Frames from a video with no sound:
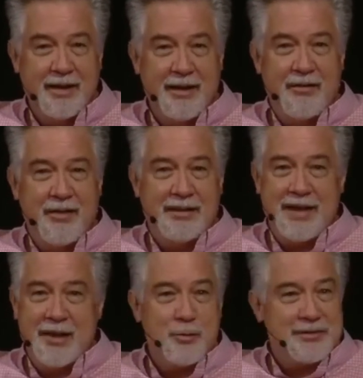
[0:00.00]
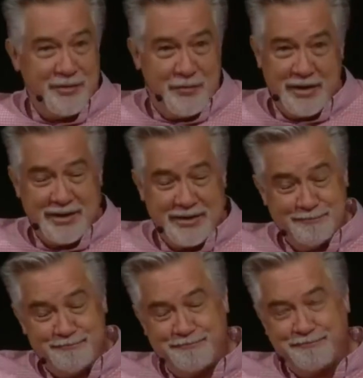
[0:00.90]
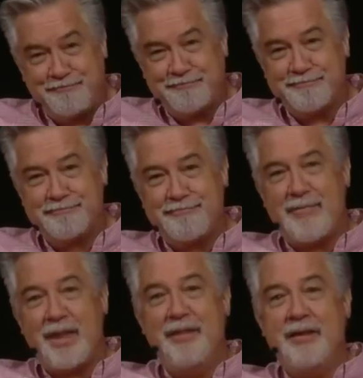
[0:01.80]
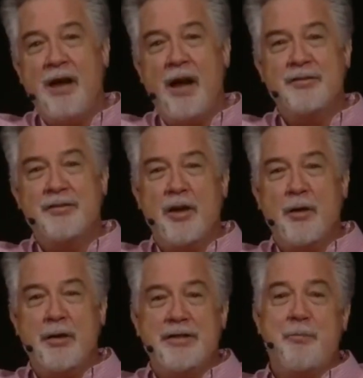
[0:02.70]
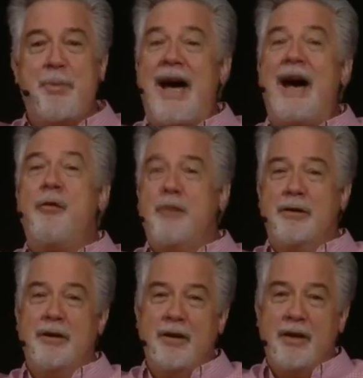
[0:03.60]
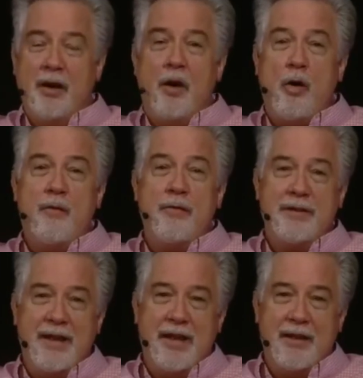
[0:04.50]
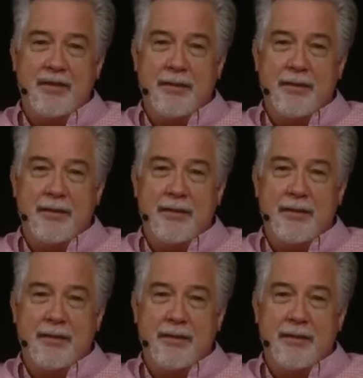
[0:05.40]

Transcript: that death was defeated. God showed his power over death.